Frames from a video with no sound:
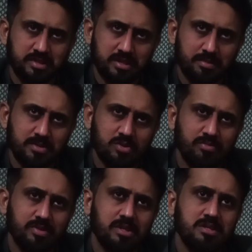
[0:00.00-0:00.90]
disturbance
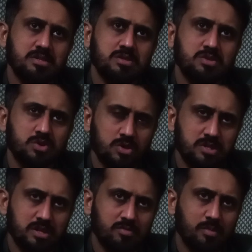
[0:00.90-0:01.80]
of vision,
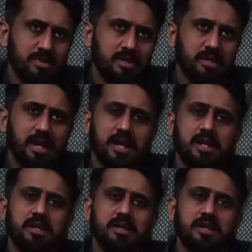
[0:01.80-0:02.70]
nausea and vomiting,
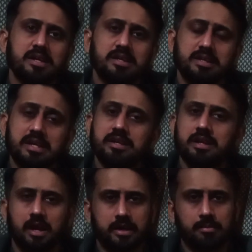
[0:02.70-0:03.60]
and
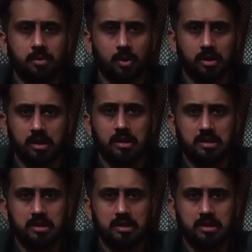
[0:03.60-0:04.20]
tender eyeball.